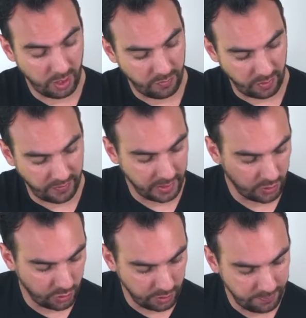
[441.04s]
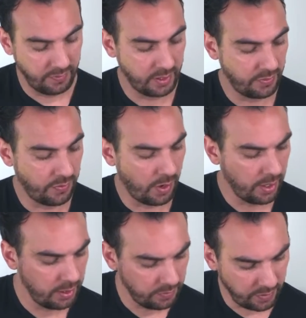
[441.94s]
for finger 2, finger
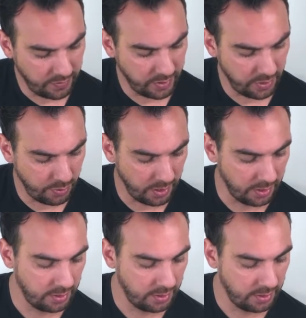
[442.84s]
4 for finger 3.